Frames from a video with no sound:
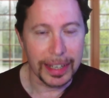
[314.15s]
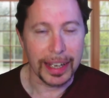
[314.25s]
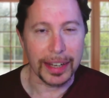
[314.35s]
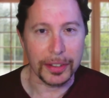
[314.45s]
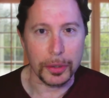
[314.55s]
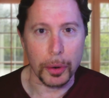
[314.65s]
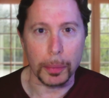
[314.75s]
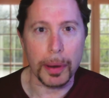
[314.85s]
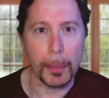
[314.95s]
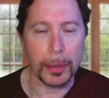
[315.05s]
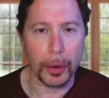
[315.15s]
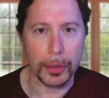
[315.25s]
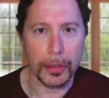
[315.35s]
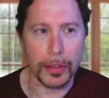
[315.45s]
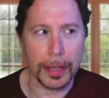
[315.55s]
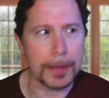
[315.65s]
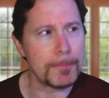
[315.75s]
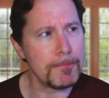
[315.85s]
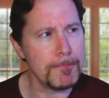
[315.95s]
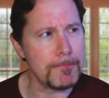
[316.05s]
and you're probably already thinking,
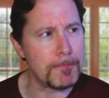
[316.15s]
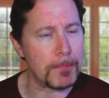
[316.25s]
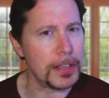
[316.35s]
hmm,